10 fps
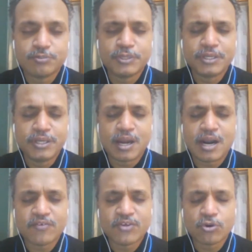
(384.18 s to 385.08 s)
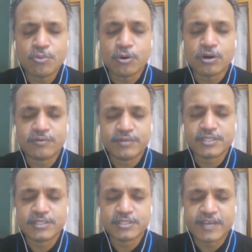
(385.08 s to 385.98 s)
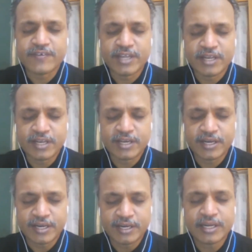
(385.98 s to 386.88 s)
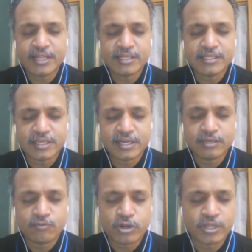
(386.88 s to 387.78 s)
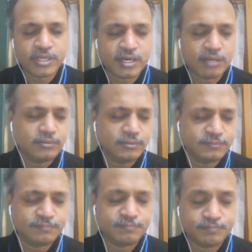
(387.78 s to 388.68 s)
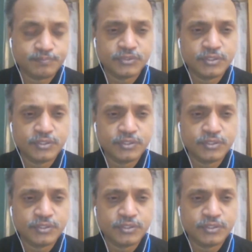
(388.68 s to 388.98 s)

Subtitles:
Or it could be a hardware robot which is having inherent intelligence and walking around.